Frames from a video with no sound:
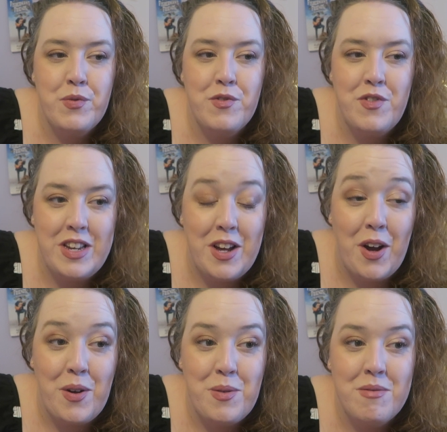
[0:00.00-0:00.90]

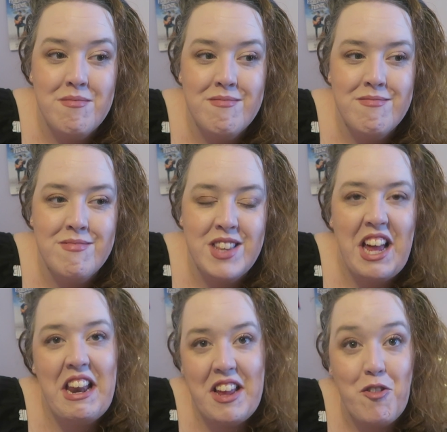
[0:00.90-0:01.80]
video.
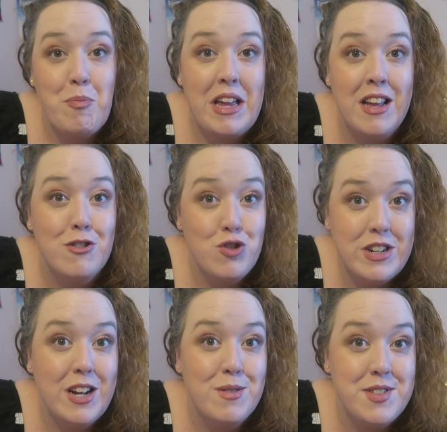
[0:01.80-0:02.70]
Can you give me
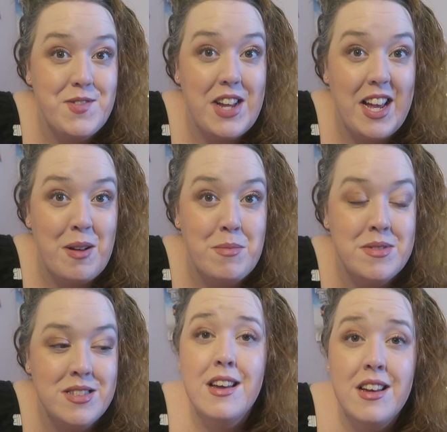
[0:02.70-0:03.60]
trios of
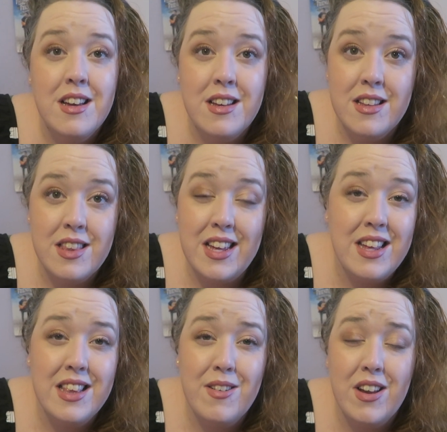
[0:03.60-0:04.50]
names?
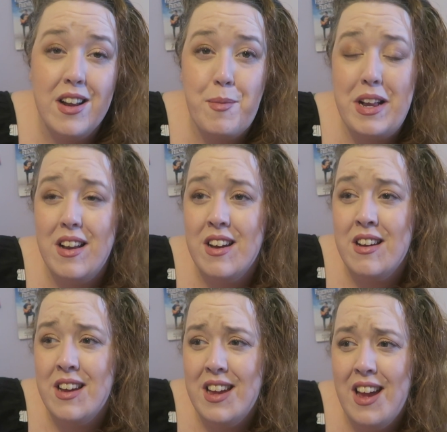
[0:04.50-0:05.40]
Thinking they're going to be
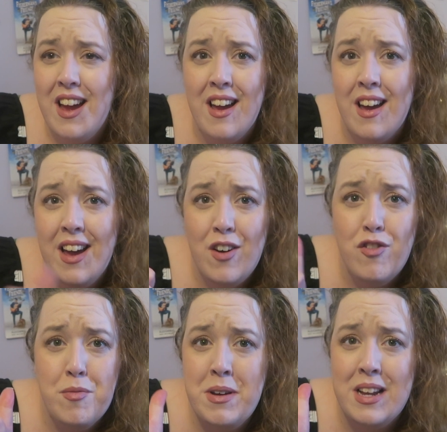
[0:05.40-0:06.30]
like, here,
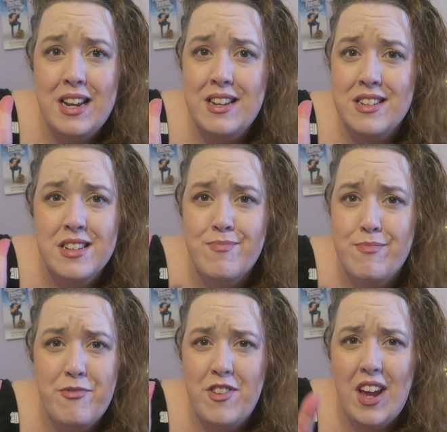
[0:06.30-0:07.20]
Alphabet, Glinda,
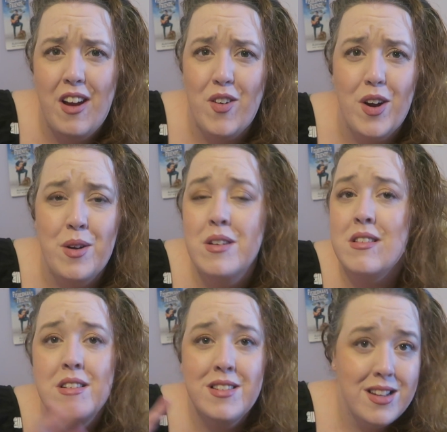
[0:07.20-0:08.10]
Fiero.
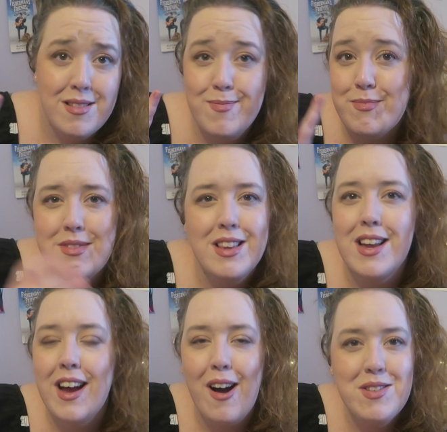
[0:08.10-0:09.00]

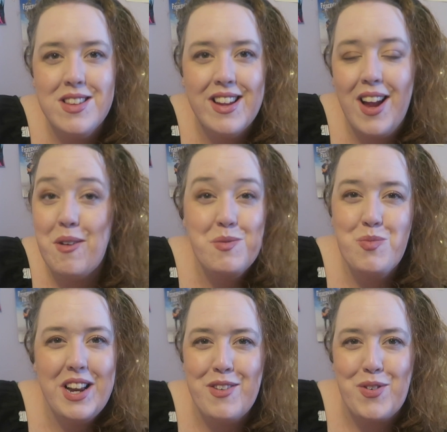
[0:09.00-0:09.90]
I was like, I'm
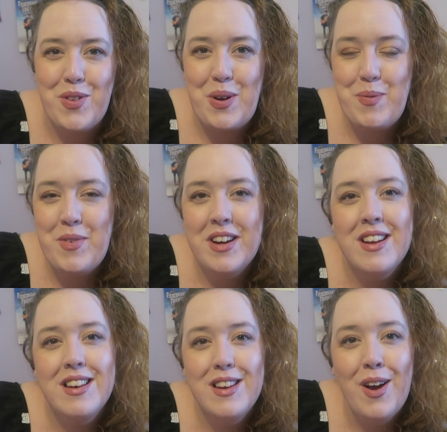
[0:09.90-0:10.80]
ready for them.
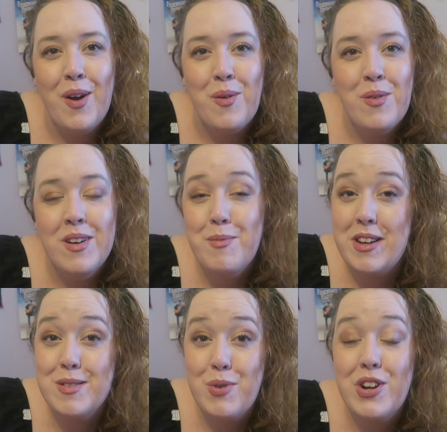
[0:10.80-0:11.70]
No,
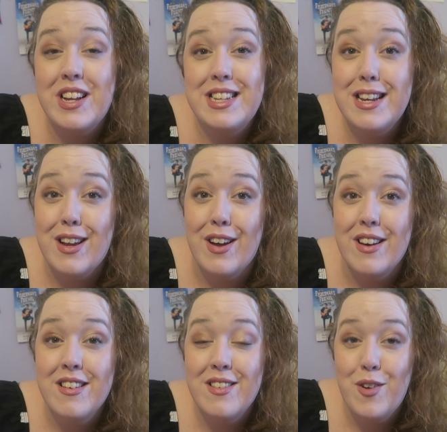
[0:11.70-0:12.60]
because what I did
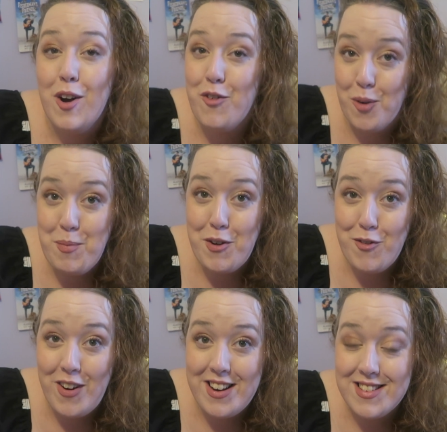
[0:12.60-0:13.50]
learn from my
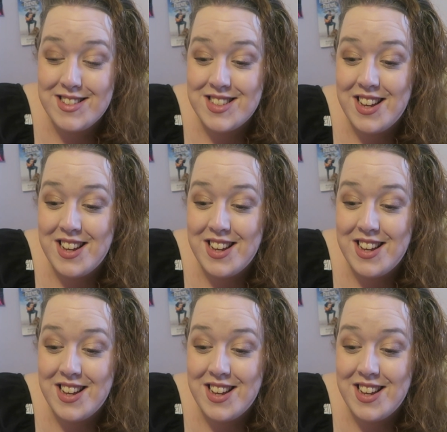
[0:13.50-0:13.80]
friends